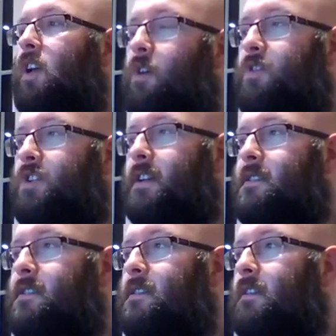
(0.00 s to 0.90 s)

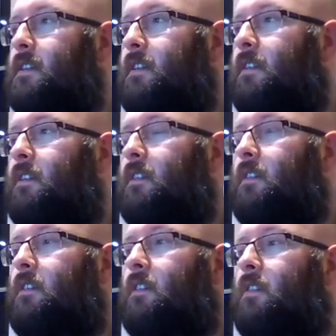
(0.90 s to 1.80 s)
coaches
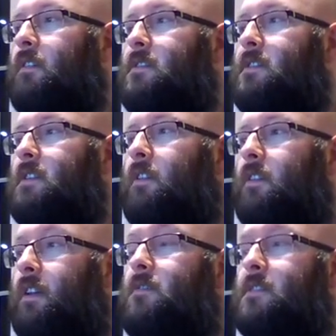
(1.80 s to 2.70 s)
on
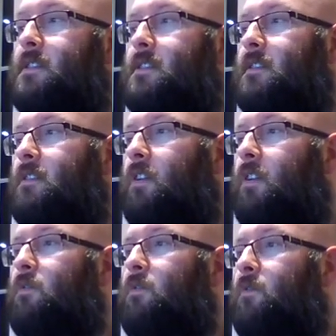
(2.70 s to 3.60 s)
the current season
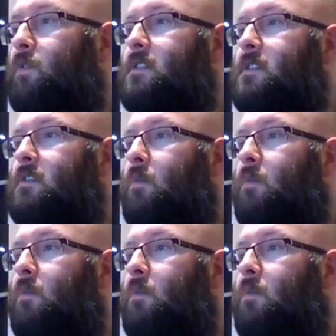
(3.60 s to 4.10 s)
of The Voice?